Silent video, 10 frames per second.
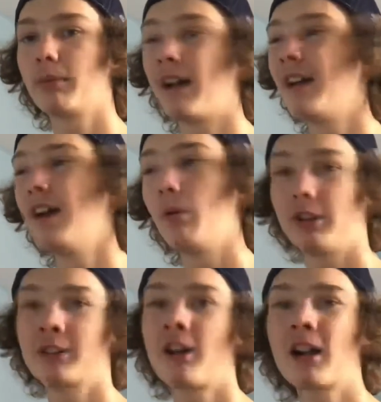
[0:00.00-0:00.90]
But when
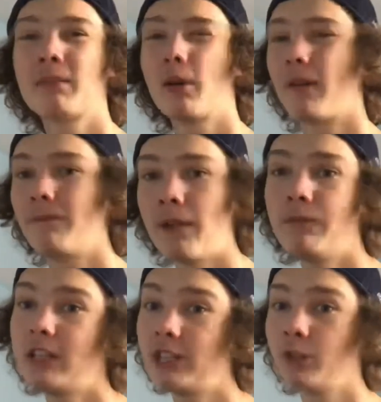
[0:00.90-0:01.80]
you're talking about a
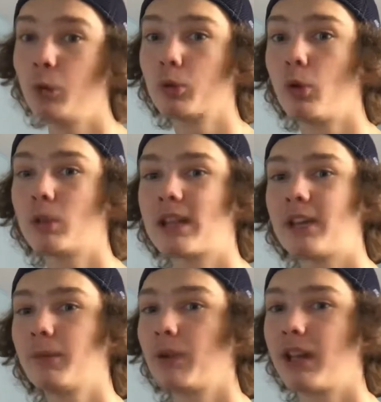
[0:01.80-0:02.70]
15-year-old
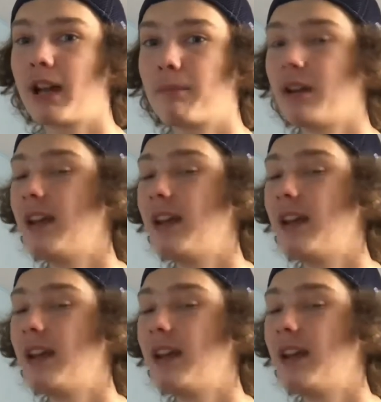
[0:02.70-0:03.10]
goaltender putting up